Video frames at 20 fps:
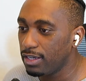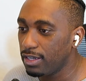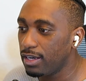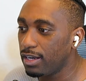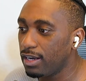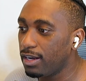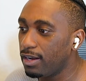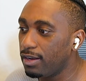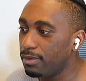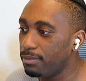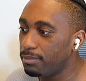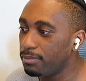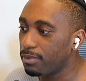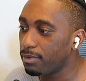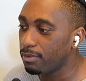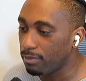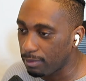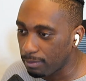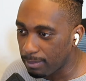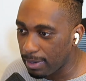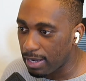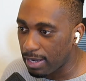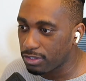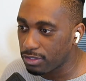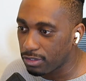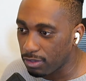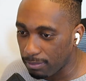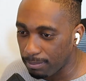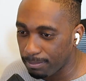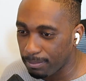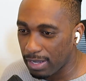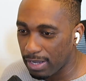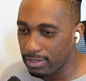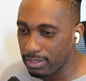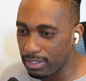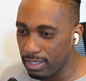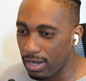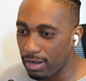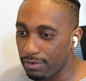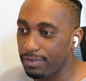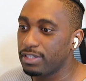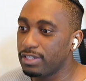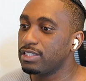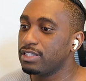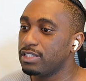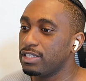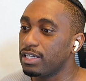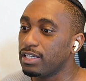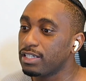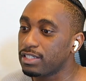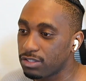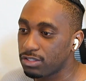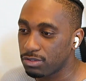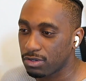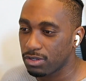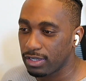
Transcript: The obvious thing is you